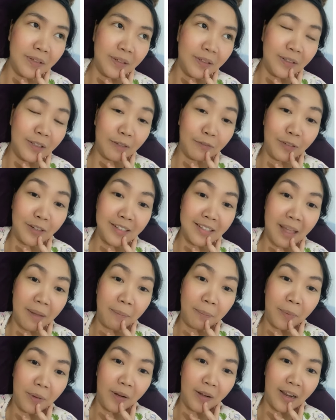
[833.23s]
like for
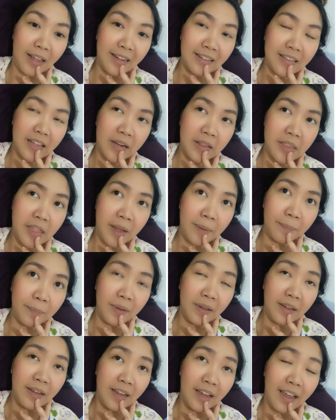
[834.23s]
example, I tell them,
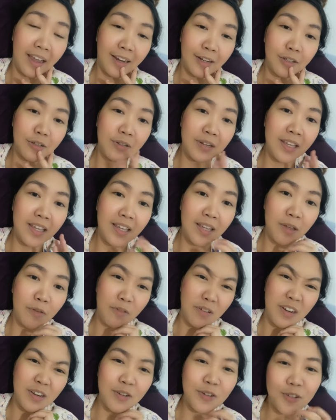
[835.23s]
actually,
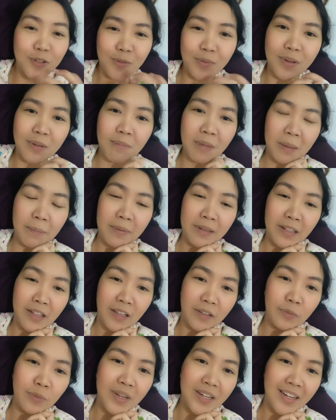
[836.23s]
when you're doing baby
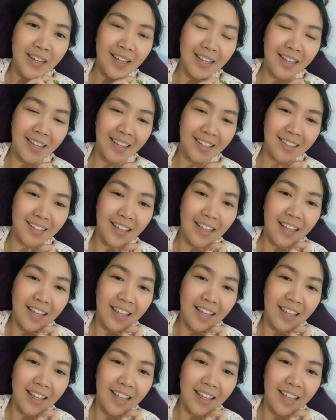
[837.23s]
led weaning, it